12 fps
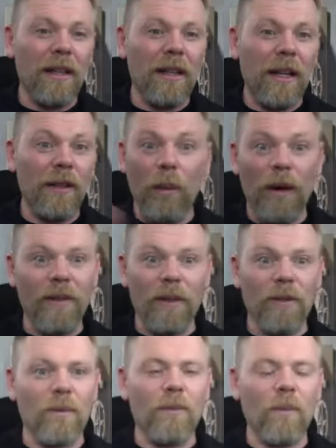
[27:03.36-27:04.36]
And the
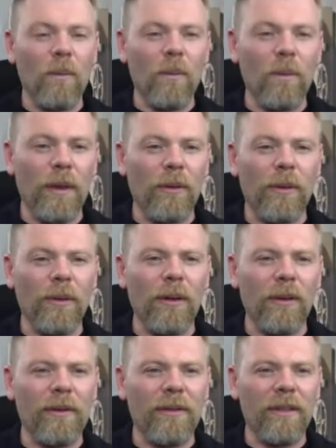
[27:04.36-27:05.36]
revenue went through the
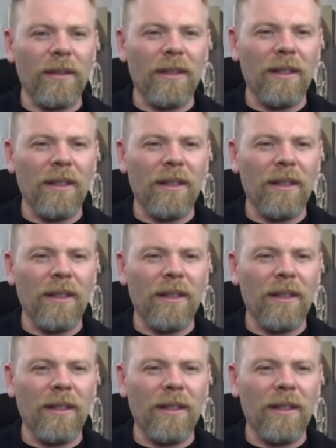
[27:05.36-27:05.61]
roof.